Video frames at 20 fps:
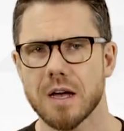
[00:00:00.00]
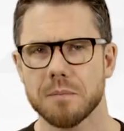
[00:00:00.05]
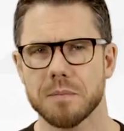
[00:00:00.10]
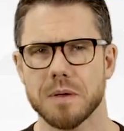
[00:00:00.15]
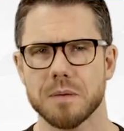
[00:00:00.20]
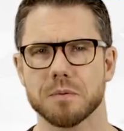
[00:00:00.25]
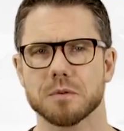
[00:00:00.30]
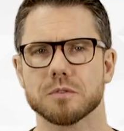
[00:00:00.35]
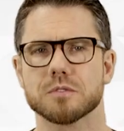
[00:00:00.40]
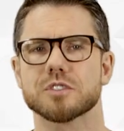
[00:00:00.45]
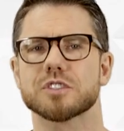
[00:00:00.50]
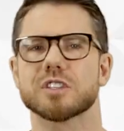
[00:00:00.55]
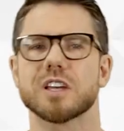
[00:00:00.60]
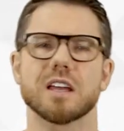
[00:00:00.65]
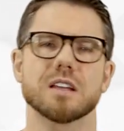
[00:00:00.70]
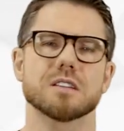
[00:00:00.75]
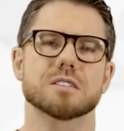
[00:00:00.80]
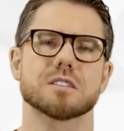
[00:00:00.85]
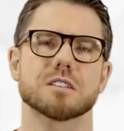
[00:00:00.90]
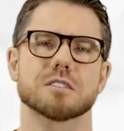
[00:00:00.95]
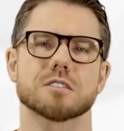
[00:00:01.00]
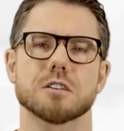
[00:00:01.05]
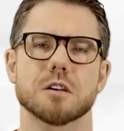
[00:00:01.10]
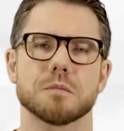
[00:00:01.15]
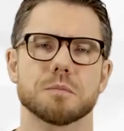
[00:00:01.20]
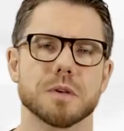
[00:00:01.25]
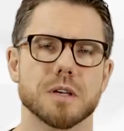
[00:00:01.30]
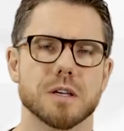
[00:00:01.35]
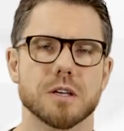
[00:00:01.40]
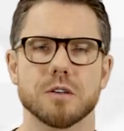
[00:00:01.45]
People change the
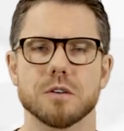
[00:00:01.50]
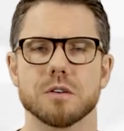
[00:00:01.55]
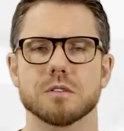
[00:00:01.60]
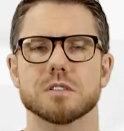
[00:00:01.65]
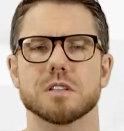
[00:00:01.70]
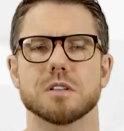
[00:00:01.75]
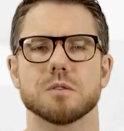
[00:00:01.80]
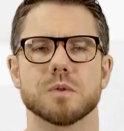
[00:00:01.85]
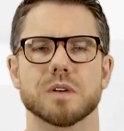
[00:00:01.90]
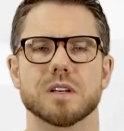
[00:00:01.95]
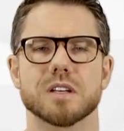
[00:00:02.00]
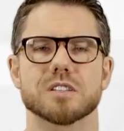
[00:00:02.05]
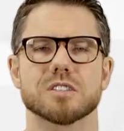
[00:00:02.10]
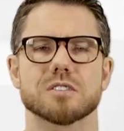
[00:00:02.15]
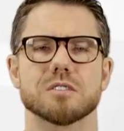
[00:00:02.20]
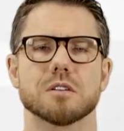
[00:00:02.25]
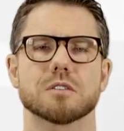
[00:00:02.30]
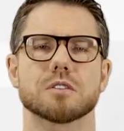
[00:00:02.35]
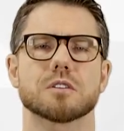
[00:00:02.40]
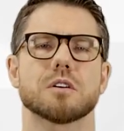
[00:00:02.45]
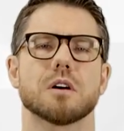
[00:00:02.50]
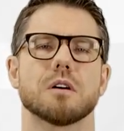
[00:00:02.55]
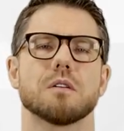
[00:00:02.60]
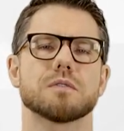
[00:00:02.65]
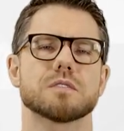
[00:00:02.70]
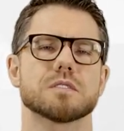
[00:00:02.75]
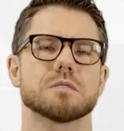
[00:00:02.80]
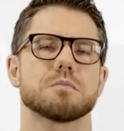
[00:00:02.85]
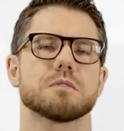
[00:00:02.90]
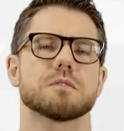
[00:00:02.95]
topic usually when it's not
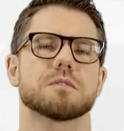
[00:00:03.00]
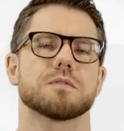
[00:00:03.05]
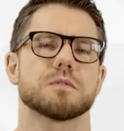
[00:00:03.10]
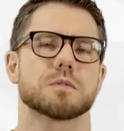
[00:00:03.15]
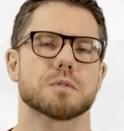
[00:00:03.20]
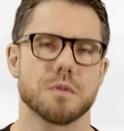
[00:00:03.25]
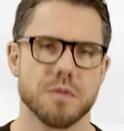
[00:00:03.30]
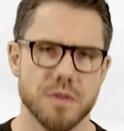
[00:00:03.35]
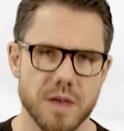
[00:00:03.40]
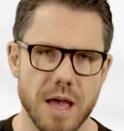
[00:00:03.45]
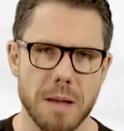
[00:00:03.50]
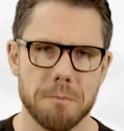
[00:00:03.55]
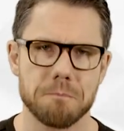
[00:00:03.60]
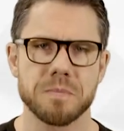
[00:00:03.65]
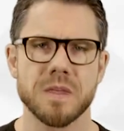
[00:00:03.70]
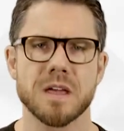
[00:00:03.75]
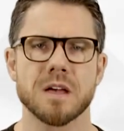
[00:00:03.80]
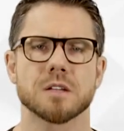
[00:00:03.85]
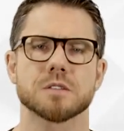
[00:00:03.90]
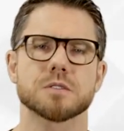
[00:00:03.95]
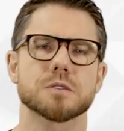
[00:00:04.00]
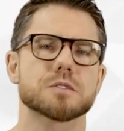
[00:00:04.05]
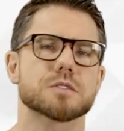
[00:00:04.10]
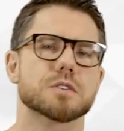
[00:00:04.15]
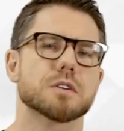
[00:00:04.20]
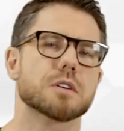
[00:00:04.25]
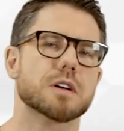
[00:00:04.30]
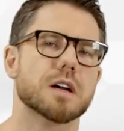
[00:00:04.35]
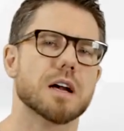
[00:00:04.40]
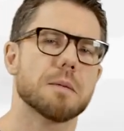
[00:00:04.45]
comfortable for them to
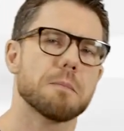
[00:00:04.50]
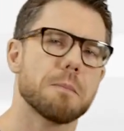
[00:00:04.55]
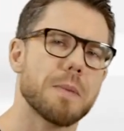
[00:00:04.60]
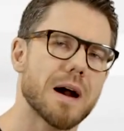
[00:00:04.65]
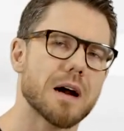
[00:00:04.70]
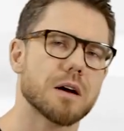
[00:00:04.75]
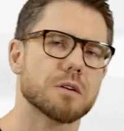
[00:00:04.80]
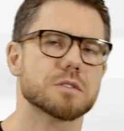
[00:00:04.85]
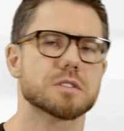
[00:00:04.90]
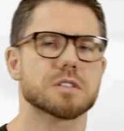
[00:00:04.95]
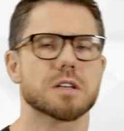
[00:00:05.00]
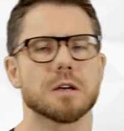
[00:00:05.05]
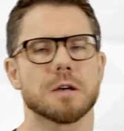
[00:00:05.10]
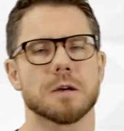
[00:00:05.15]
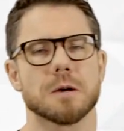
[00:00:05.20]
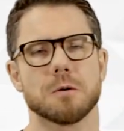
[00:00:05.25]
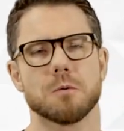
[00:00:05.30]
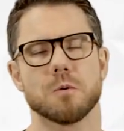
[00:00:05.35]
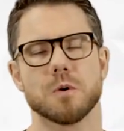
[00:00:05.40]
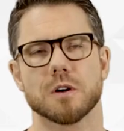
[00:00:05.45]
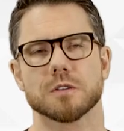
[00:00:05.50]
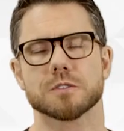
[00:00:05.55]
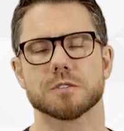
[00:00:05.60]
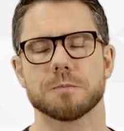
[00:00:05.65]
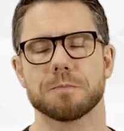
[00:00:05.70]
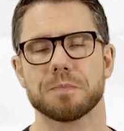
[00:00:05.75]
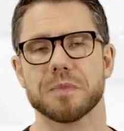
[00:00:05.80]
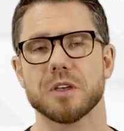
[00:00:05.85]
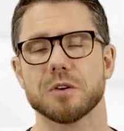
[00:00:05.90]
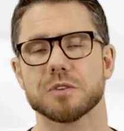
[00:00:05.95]
talk about
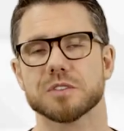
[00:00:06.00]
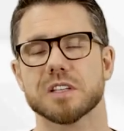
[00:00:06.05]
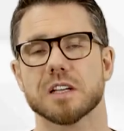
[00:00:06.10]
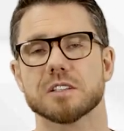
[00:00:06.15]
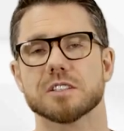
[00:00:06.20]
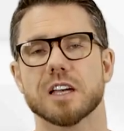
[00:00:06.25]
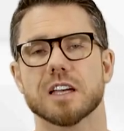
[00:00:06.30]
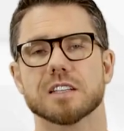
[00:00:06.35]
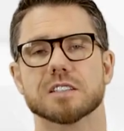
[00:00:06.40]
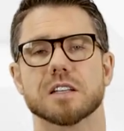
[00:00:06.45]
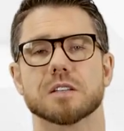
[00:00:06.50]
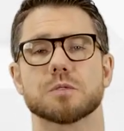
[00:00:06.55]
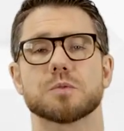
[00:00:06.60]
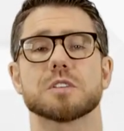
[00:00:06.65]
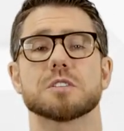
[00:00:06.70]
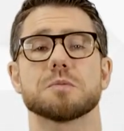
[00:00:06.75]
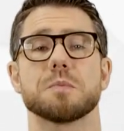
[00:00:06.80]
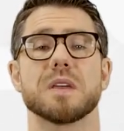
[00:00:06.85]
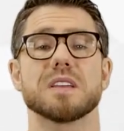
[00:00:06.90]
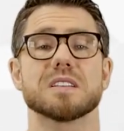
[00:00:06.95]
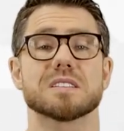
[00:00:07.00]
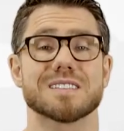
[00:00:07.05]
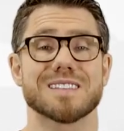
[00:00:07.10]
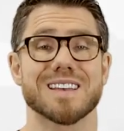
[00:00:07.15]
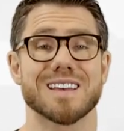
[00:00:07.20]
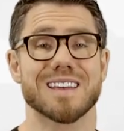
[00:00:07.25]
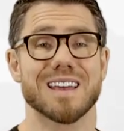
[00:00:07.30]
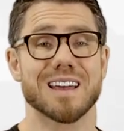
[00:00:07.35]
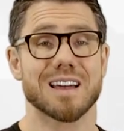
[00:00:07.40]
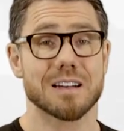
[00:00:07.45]
what you suggested, which means
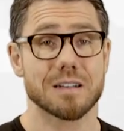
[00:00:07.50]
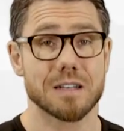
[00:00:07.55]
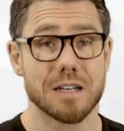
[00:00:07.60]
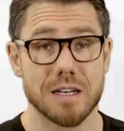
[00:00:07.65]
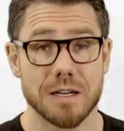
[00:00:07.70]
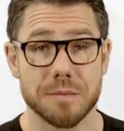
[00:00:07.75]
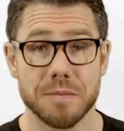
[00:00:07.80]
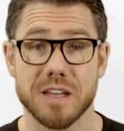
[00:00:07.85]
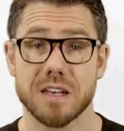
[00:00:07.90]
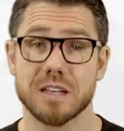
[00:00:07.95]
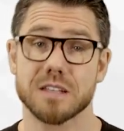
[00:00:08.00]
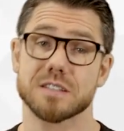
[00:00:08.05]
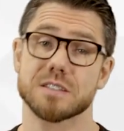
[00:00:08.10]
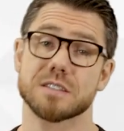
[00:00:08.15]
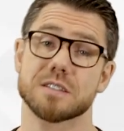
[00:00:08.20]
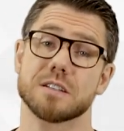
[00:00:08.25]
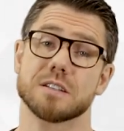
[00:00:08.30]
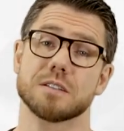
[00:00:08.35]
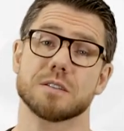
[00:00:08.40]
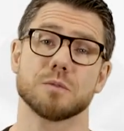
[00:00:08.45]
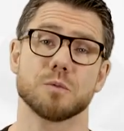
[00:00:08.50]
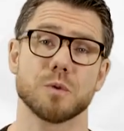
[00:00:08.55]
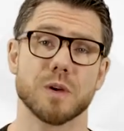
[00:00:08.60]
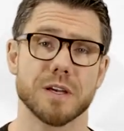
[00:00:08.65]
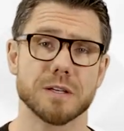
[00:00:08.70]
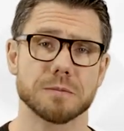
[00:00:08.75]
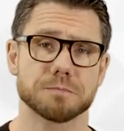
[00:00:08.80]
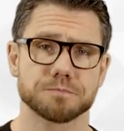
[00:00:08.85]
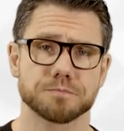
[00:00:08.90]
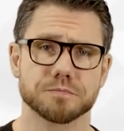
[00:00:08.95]
they, in a certain
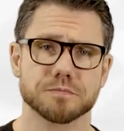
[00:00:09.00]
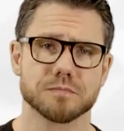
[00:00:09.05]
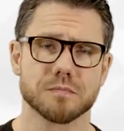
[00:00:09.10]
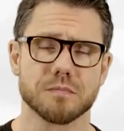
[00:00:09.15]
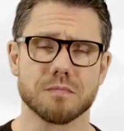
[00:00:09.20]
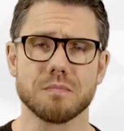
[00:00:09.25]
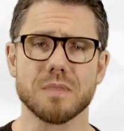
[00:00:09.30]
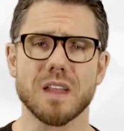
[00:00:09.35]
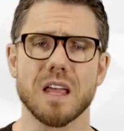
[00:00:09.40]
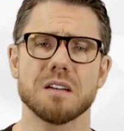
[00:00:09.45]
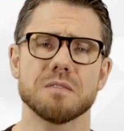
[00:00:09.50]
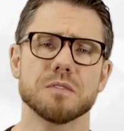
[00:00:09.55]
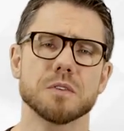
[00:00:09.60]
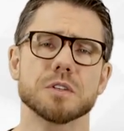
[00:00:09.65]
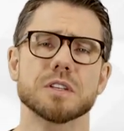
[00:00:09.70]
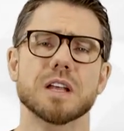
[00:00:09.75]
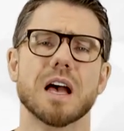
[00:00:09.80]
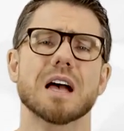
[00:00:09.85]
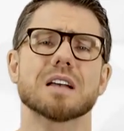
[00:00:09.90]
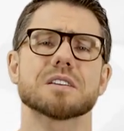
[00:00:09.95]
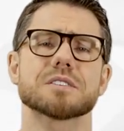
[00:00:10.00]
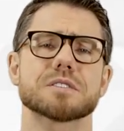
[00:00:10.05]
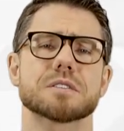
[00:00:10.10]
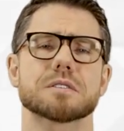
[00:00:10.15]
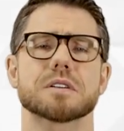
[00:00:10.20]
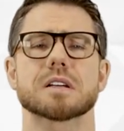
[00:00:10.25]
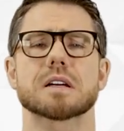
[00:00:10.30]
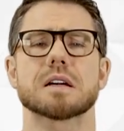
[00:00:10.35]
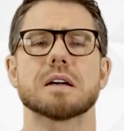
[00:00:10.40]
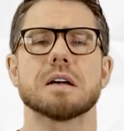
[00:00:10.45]
way, avoid
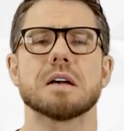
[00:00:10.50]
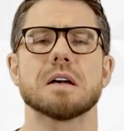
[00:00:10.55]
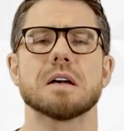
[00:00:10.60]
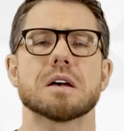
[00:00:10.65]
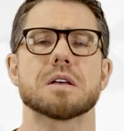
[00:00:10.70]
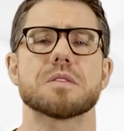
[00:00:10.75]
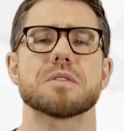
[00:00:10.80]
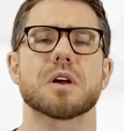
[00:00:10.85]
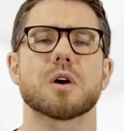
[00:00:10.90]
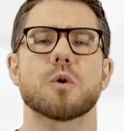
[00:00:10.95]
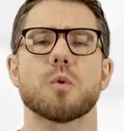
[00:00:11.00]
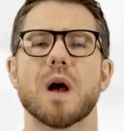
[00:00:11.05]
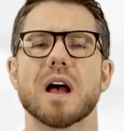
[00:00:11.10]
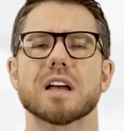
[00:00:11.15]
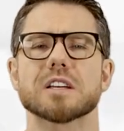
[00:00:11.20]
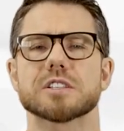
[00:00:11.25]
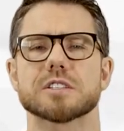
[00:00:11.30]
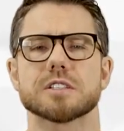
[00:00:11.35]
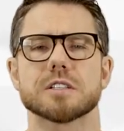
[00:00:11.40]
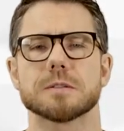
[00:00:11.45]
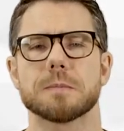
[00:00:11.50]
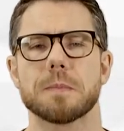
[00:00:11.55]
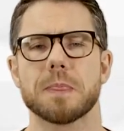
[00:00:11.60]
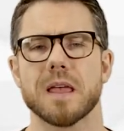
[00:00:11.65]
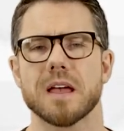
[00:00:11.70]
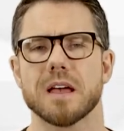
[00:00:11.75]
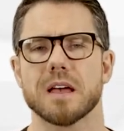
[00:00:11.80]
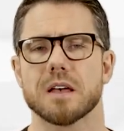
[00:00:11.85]
answering the question.